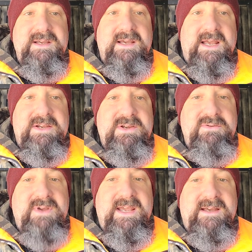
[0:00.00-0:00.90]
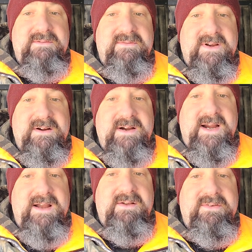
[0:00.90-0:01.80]
and you can't figure
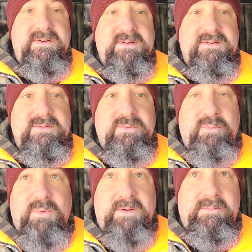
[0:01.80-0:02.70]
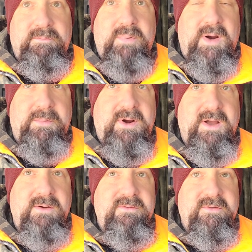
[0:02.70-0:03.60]
out what proper
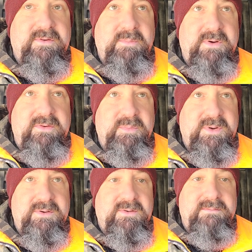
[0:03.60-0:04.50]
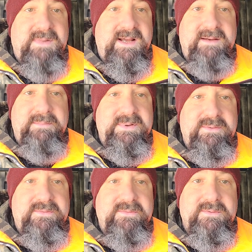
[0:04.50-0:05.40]
code you're supposed to put on my
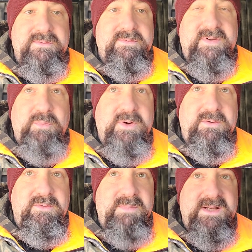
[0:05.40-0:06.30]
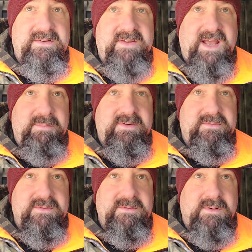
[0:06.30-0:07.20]
bill for someone who's been established
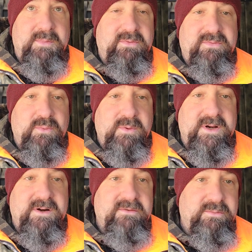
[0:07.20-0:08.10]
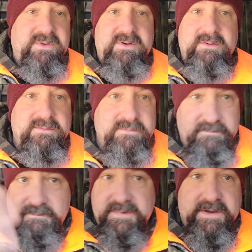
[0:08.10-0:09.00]
for almost 4 years with your,
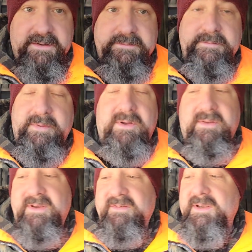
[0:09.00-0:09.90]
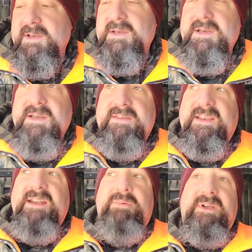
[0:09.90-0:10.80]
with all this. So
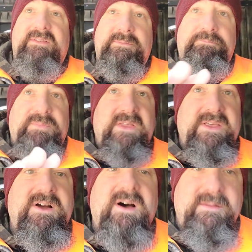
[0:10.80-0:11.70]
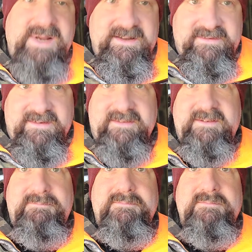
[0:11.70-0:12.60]
anyways, the automated
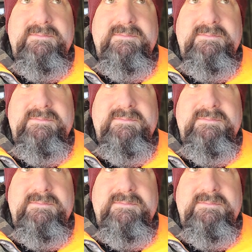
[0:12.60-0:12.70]
system